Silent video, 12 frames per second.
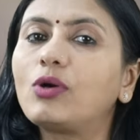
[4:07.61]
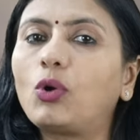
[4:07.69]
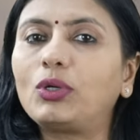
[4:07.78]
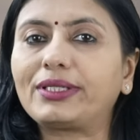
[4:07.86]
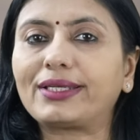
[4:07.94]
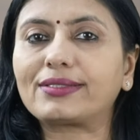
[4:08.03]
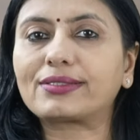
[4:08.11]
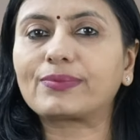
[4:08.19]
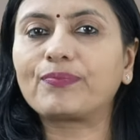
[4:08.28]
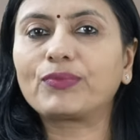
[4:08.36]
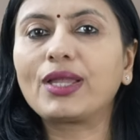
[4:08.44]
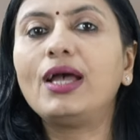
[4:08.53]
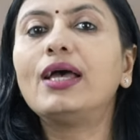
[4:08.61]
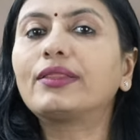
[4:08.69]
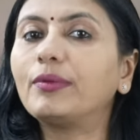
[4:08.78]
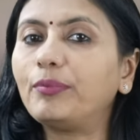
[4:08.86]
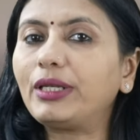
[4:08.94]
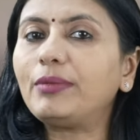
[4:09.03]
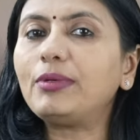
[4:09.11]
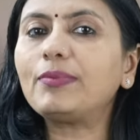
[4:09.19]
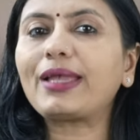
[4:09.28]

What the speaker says: holdings. The minimum